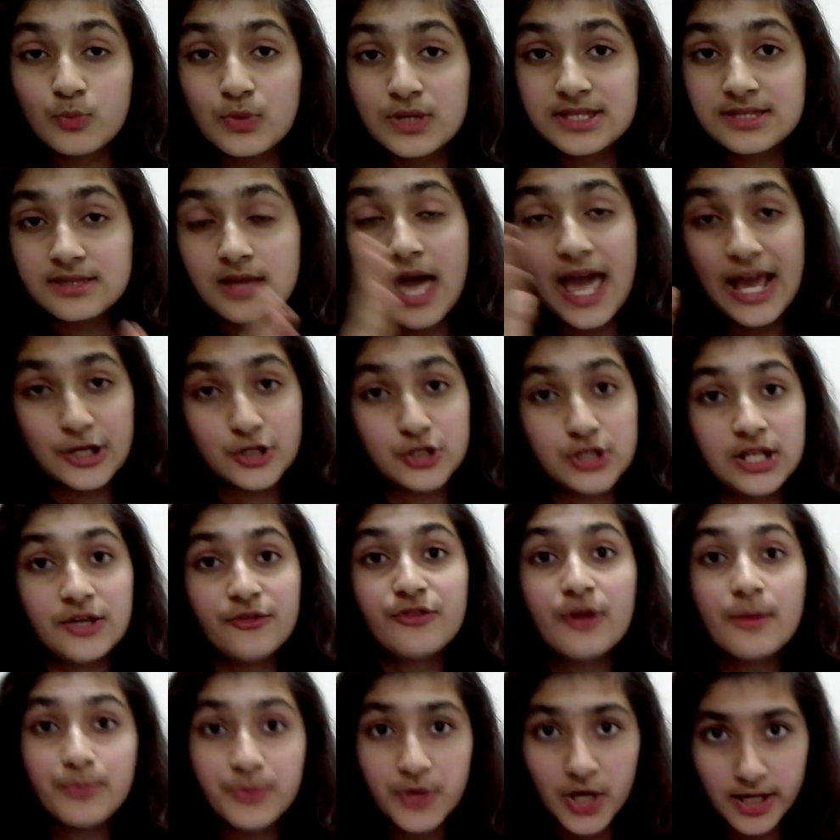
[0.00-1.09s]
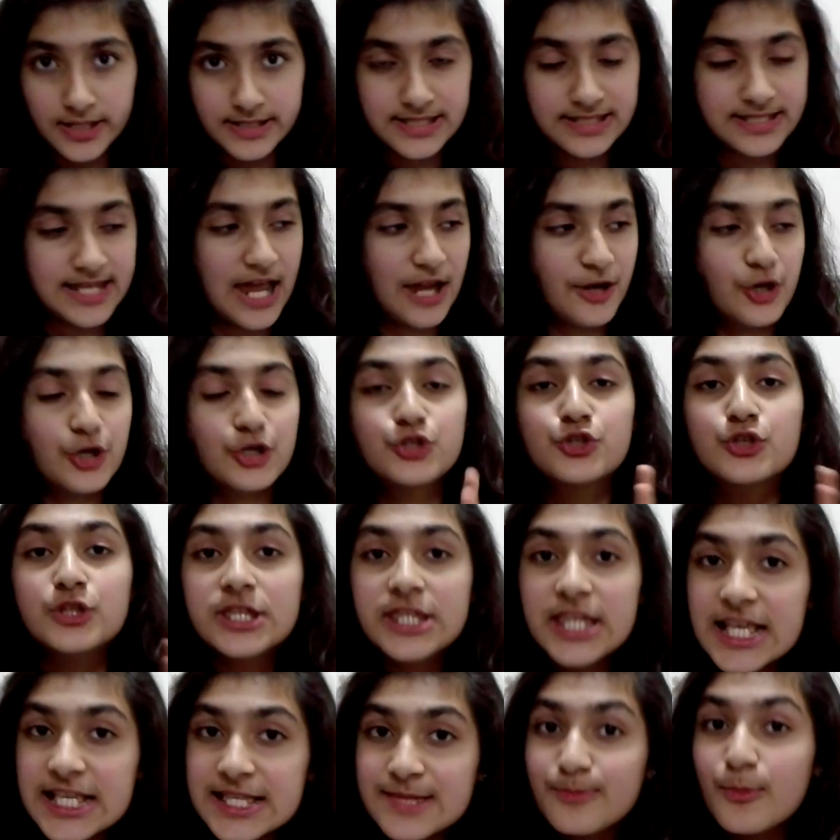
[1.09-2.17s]
was actually from third standard. So
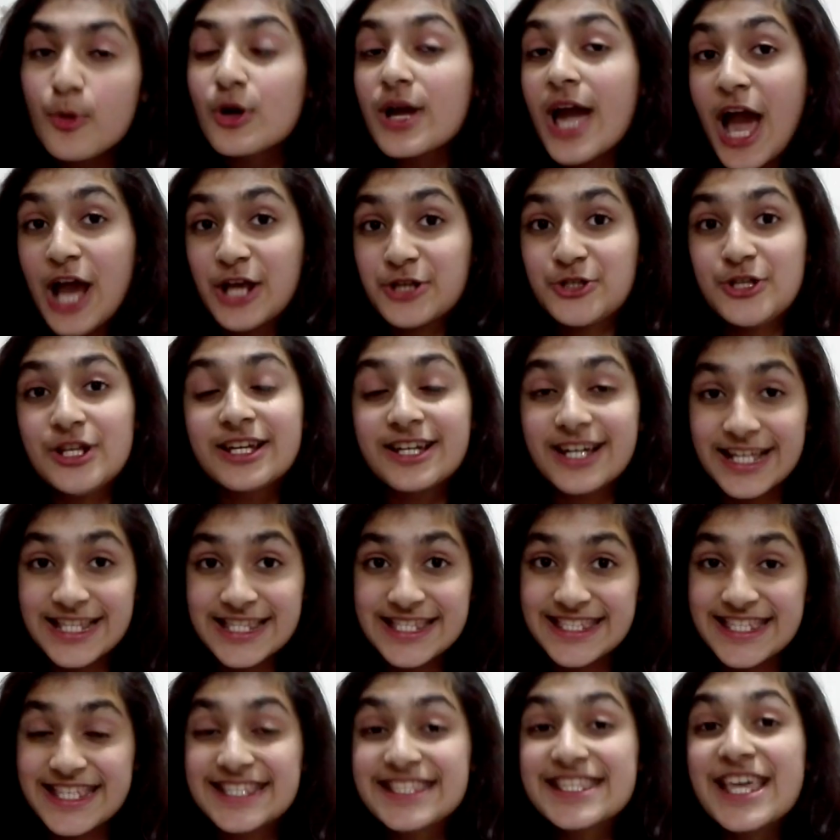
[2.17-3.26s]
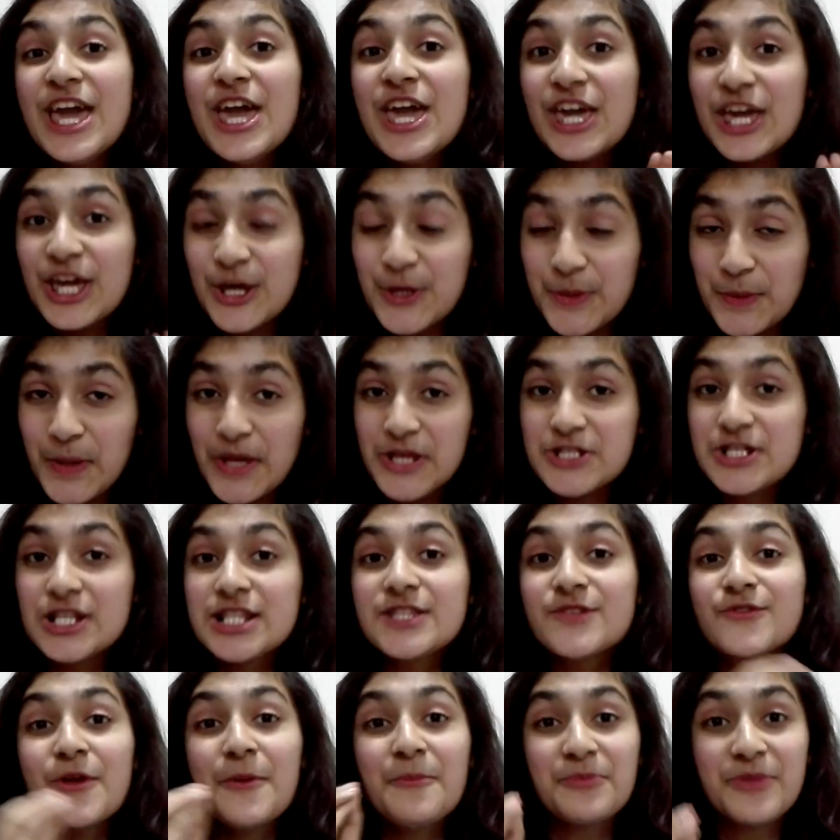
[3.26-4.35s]
this book actually consists
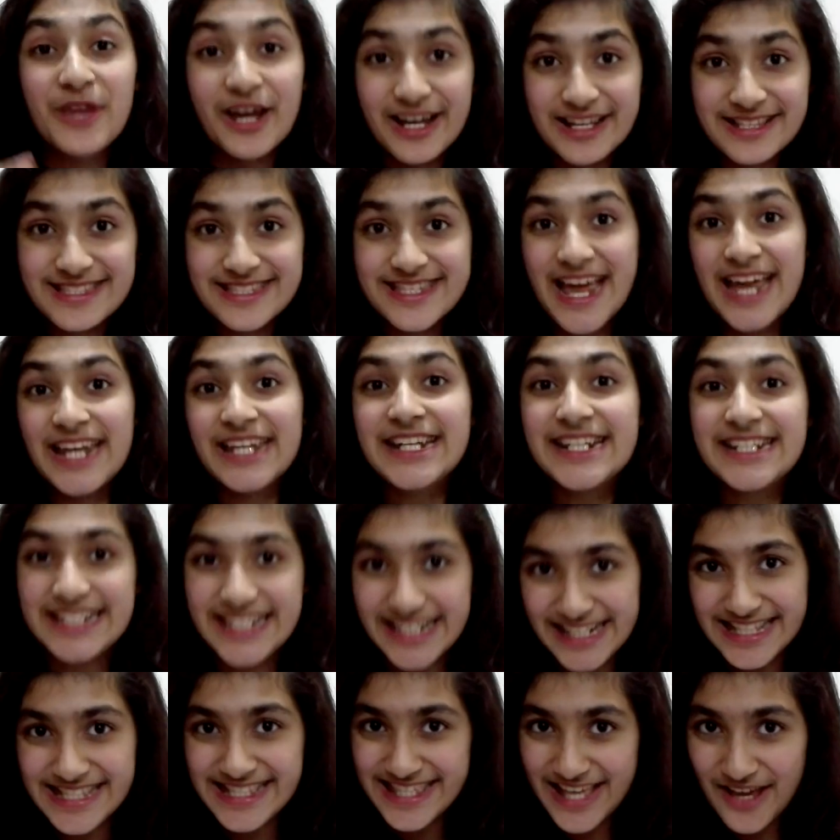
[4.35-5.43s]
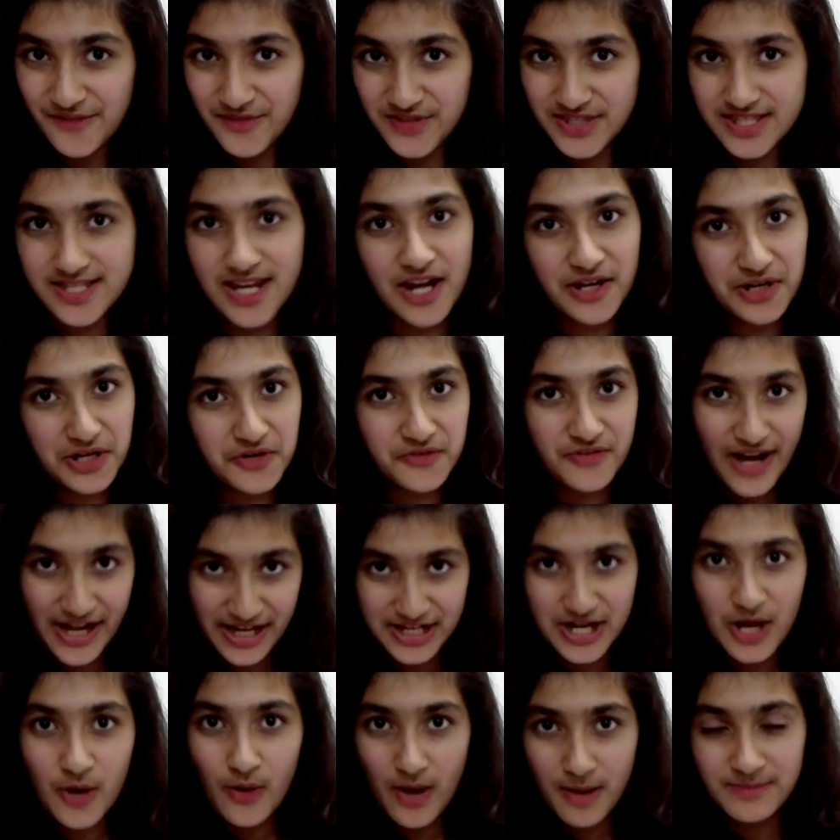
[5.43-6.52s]
equations from third standard till seventh standard. Right
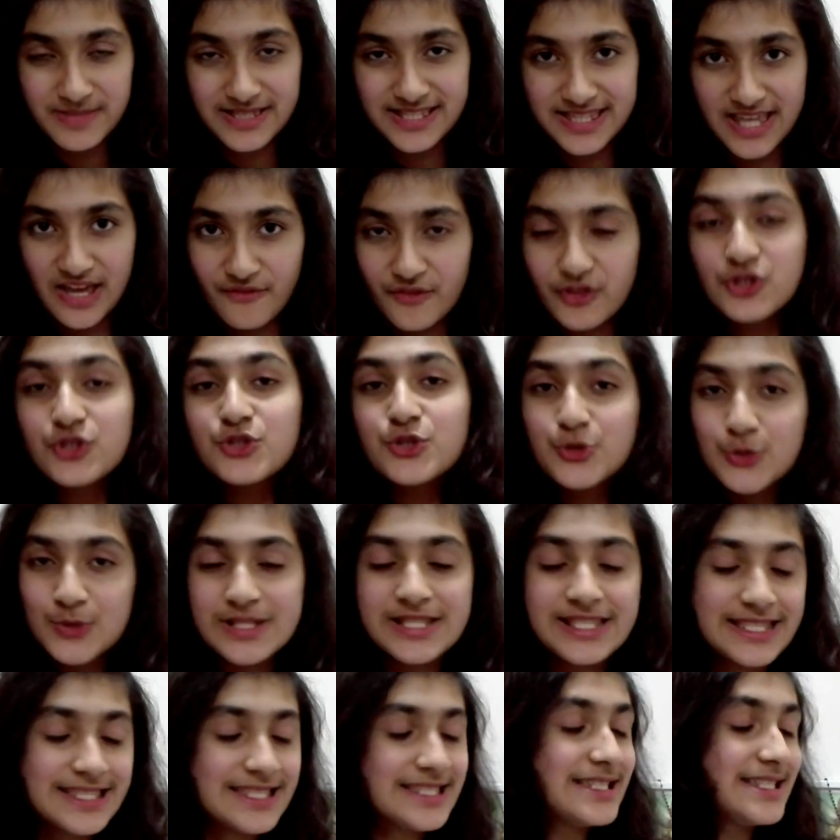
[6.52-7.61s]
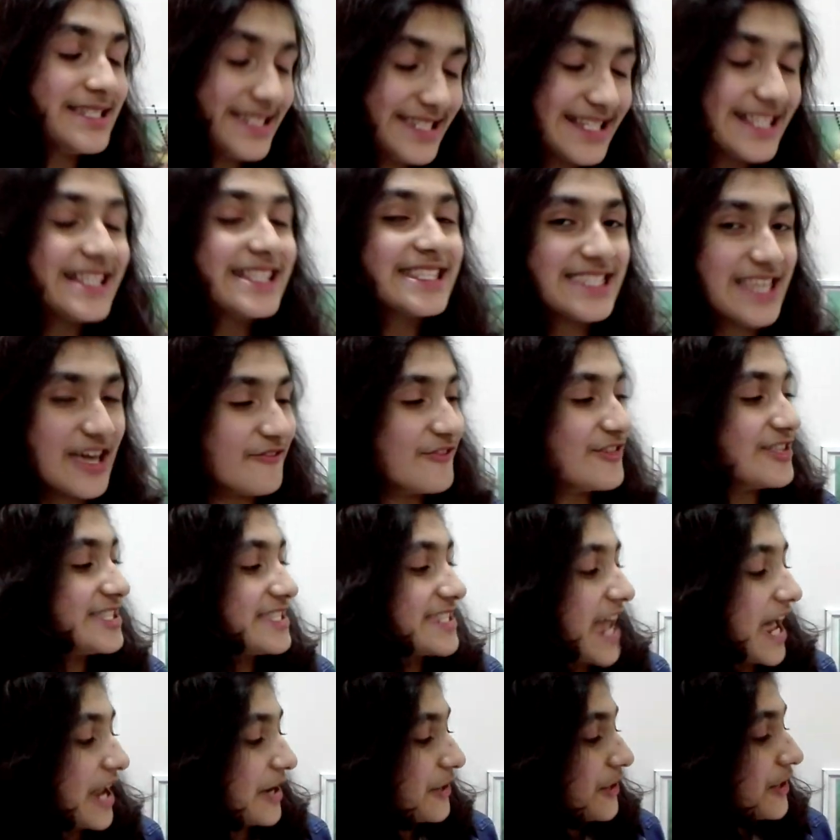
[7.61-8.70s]
now I'm in seventh. So till 7th
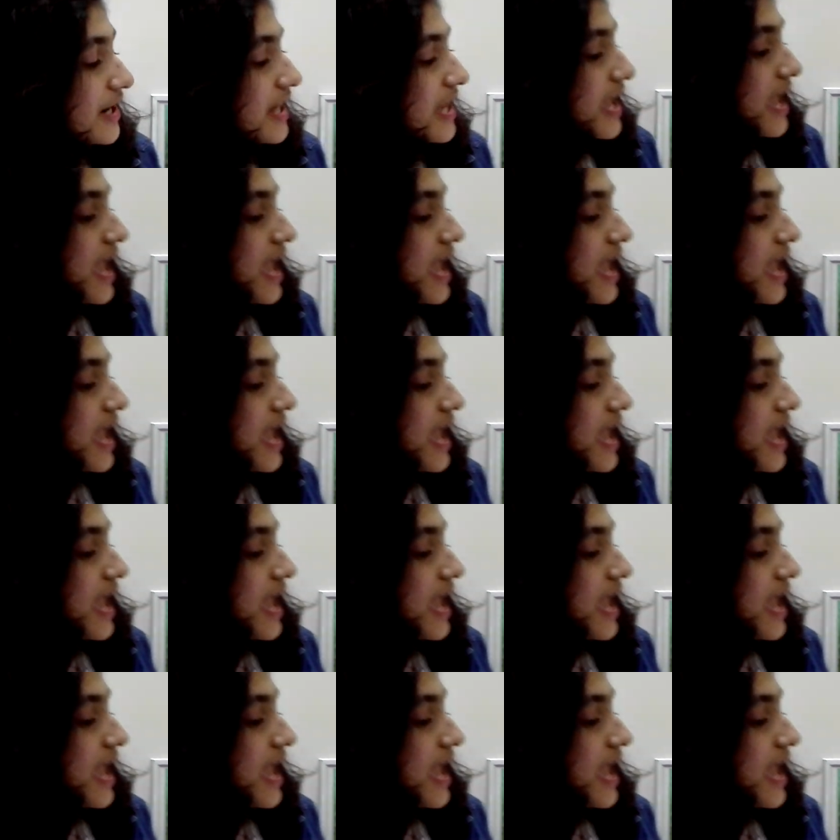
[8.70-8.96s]
standard,